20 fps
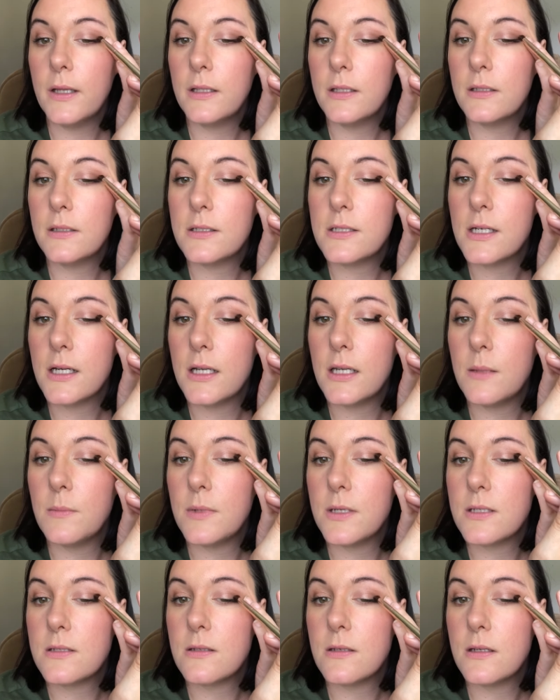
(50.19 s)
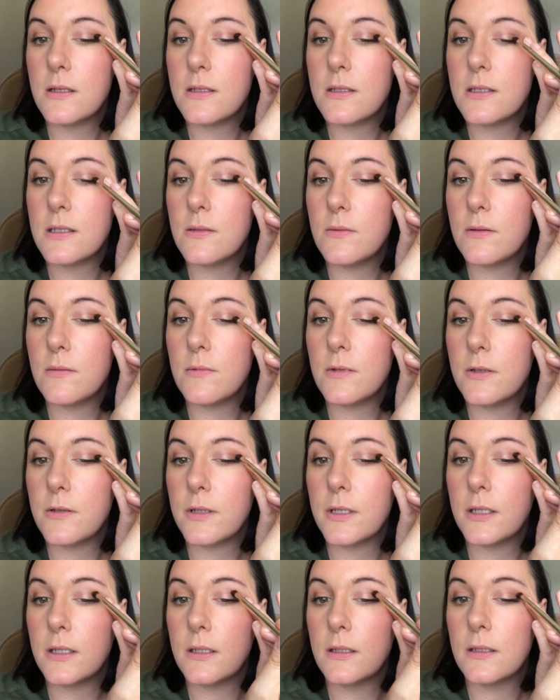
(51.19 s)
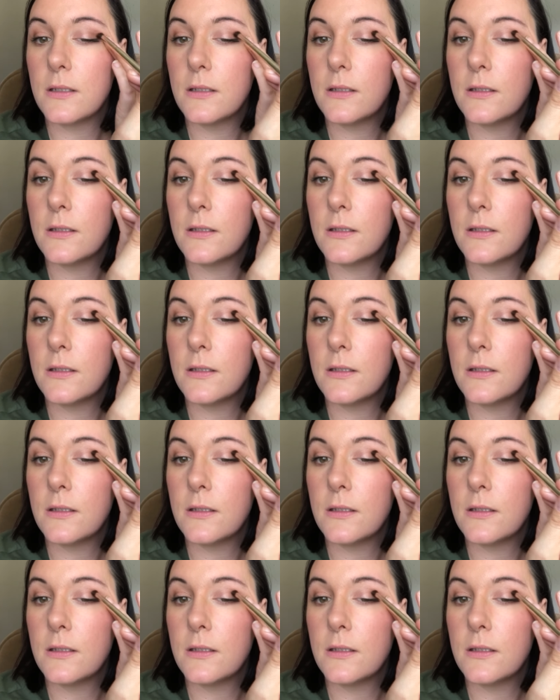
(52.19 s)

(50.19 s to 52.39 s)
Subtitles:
little tiny bit so you can see what I'm doing.